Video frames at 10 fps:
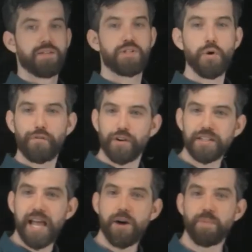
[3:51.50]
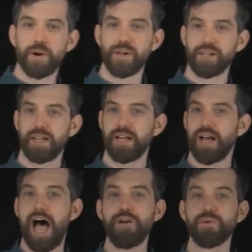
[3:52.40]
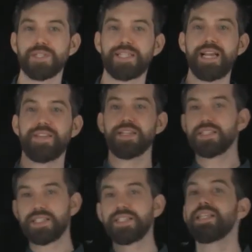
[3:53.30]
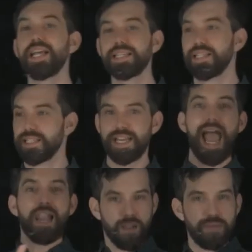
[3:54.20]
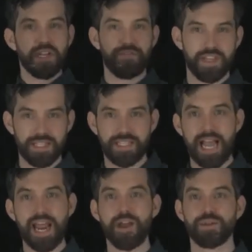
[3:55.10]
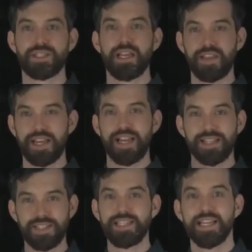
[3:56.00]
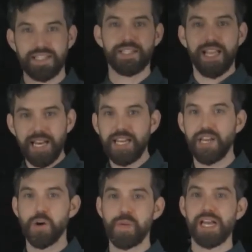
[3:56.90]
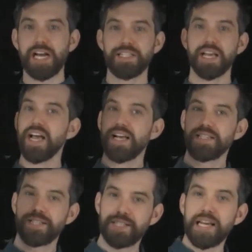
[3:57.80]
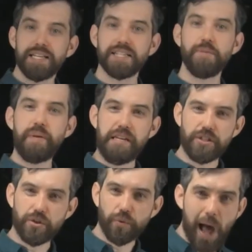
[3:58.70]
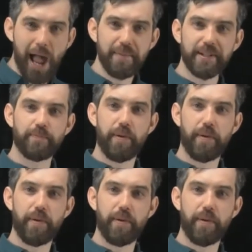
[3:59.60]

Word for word: so for example, I will say that 6 is an element of this set. I will say that 6 is in here because 6 can be described as